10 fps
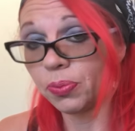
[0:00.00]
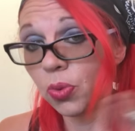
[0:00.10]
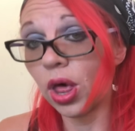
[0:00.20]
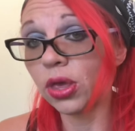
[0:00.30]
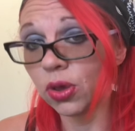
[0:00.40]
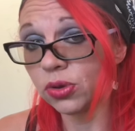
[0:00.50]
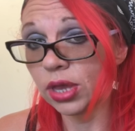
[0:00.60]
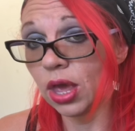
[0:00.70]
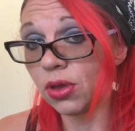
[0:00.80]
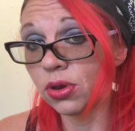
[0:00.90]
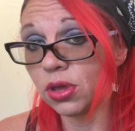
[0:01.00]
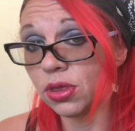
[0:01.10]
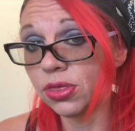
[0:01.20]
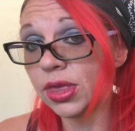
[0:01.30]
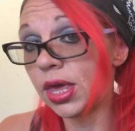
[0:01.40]
while I go down
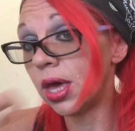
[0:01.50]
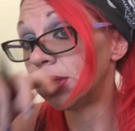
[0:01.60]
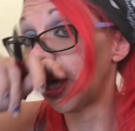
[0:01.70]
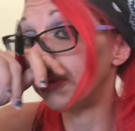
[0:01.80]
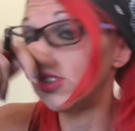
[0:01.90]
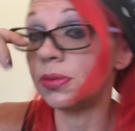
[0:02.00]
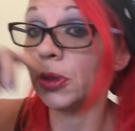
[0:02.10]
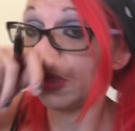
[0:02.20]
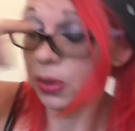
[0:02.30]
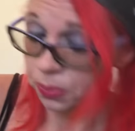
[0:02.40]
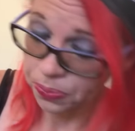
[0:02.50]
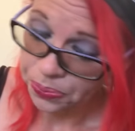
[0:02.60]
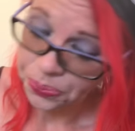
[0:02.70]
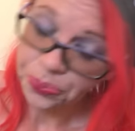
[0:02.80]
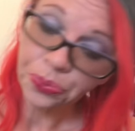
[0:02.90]
the Thomas recipe with you.
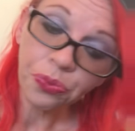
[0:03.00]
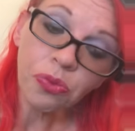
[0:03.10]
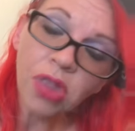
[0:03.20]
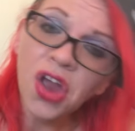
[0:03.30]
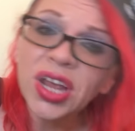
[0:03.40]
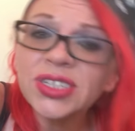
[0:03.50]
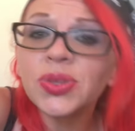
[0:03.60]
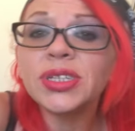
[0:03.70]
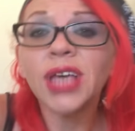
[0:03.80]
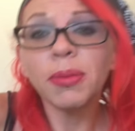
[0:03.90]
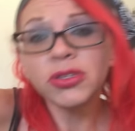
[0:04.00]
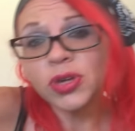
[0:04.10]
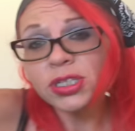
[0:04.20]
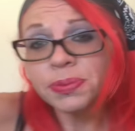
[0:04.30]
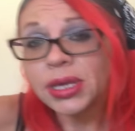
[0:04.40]
All right, so the Thomas
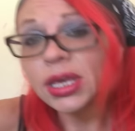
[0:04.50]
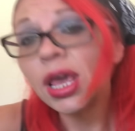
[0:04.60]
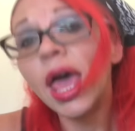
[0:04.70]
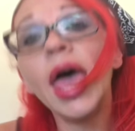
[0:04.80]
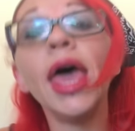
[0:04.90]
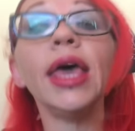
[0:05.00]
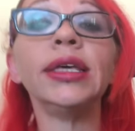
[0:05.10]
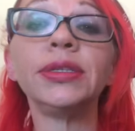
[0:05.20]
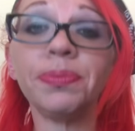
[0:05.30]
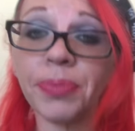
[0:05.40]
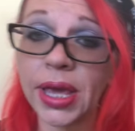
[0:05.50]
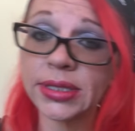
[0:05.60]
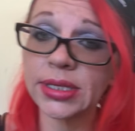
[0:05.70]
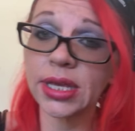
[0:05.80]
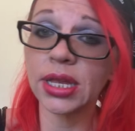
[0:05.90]
recipe is
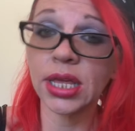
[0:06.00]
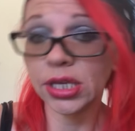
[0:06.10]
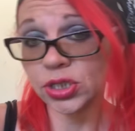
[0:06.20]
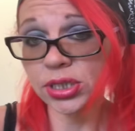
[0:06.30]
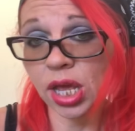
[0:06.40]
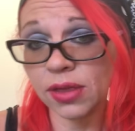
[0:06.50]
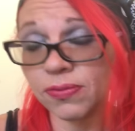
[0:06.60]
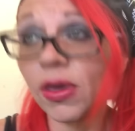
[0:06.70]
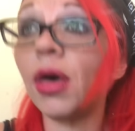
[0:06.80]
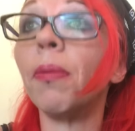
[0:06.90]
basically just kind of